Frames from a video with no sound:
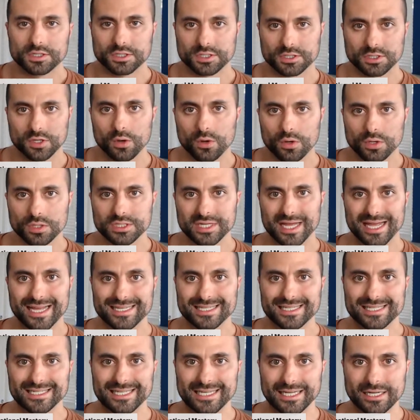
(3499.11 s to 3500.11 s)

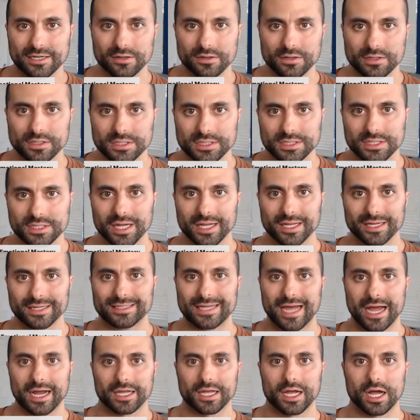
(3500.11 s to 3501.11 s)

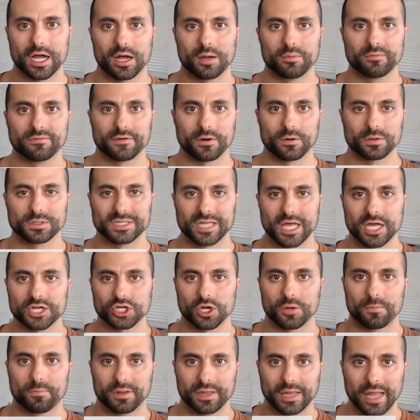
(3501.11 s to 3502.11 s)
soulsandseekers.com forward
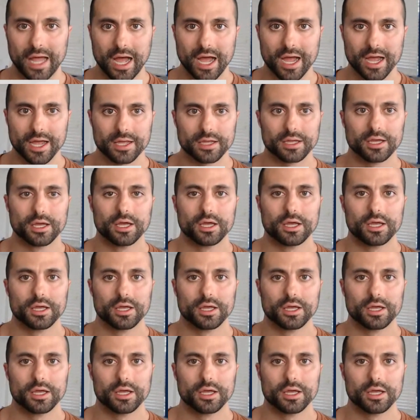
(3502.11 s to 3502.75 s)
slash apply,